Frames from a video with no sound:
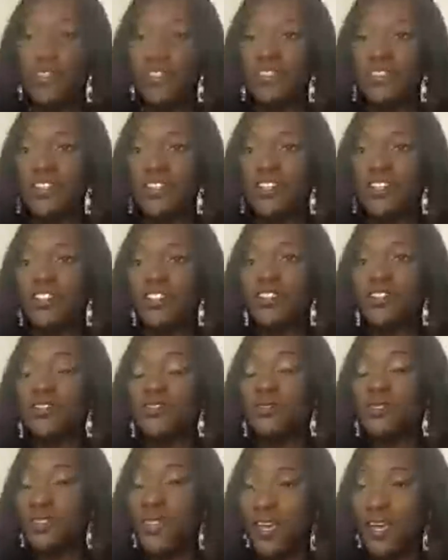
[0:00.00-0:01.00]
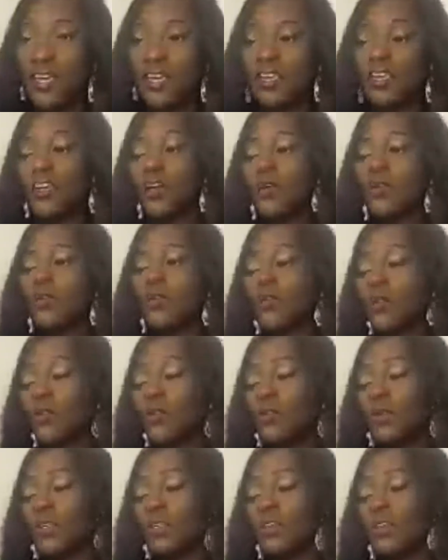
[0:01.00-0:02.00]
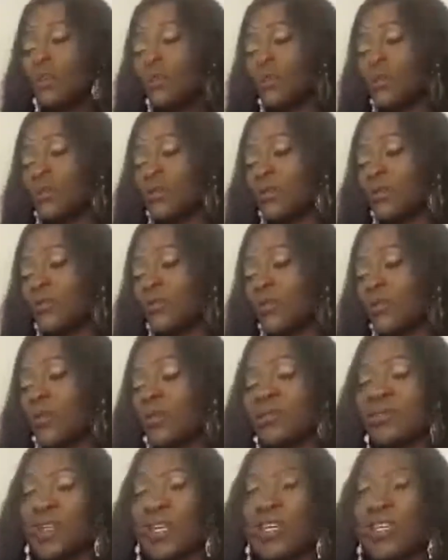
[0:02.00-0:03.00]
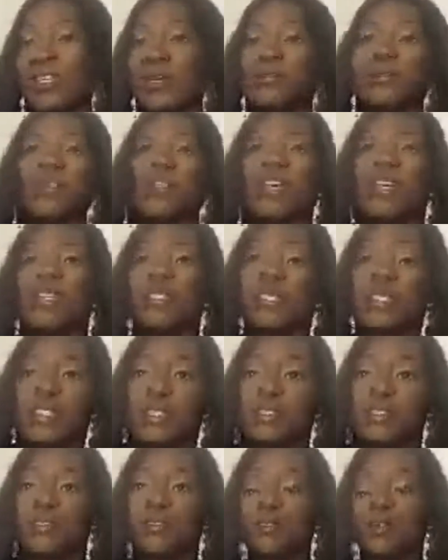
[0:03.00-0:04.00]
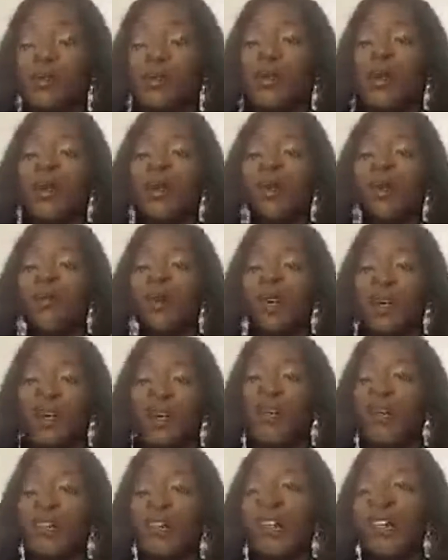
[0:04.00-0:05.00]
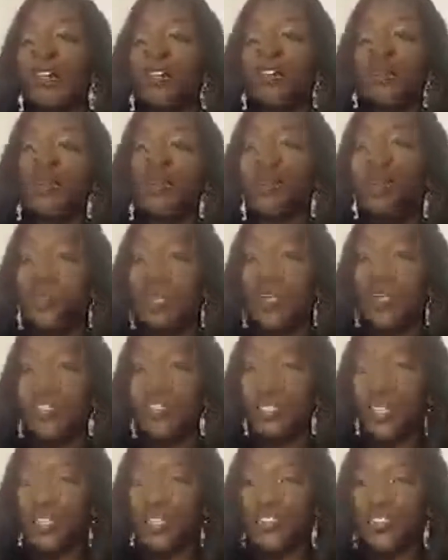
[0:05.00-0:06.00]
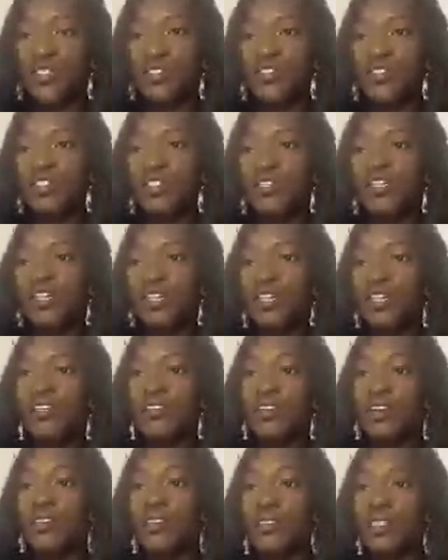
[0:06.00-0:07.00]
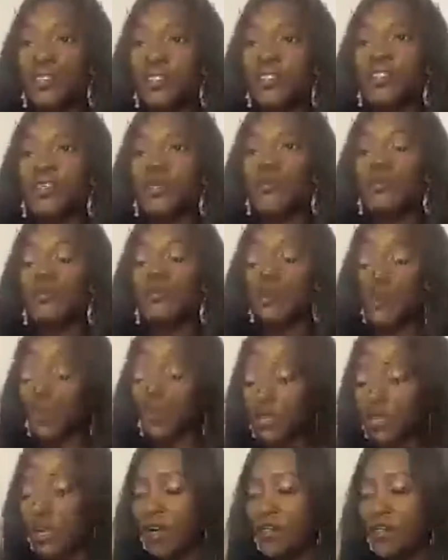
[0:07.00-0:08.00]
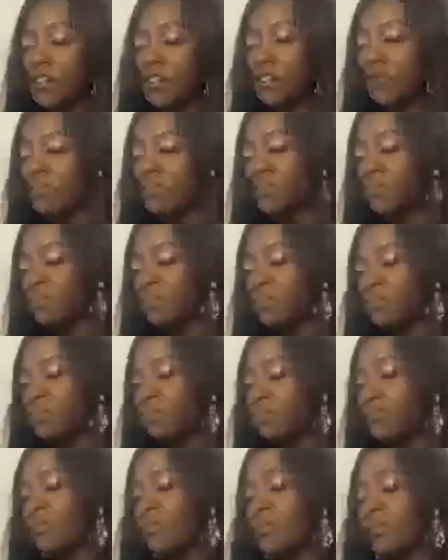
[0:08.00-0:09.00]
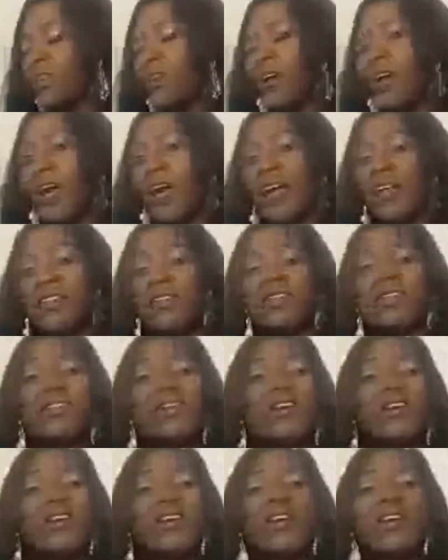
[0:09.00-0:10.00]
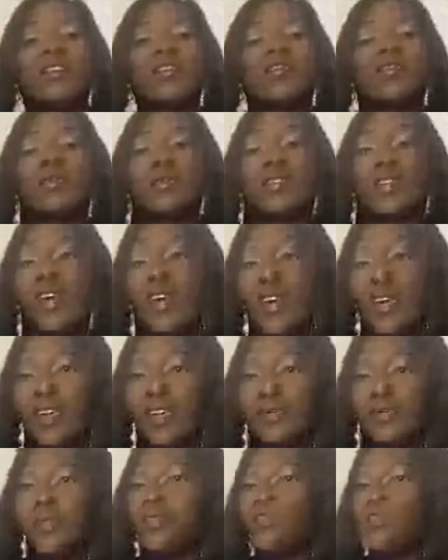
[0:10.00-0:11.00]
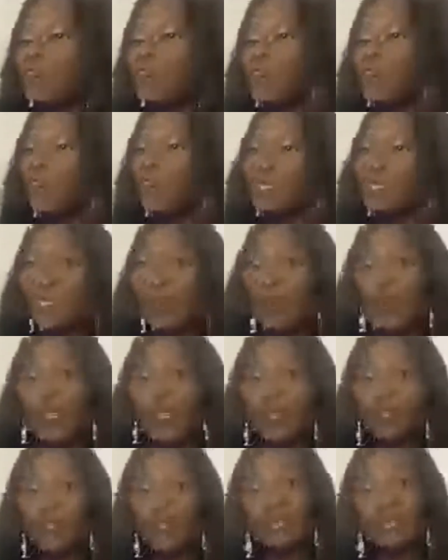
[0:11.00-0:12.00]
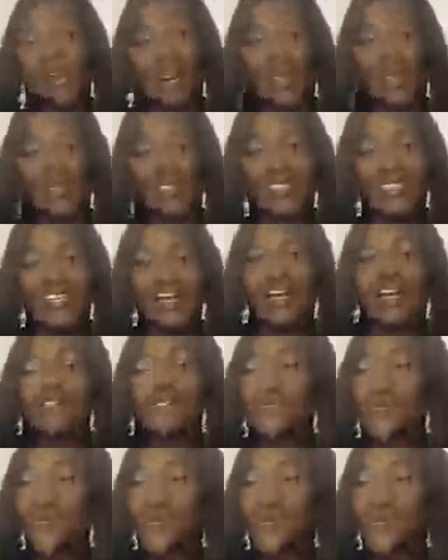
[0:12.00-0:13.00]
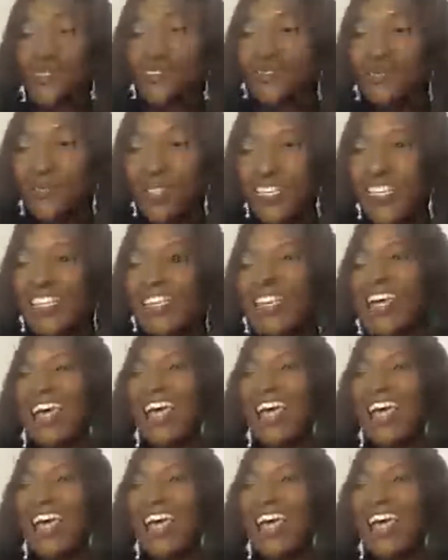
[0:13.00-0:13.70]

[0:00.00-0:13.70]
discussion today will be also for day number 19. So we're covering a 2-day sessions in this broadcast. And today, before I go into it, actually, how rude of me.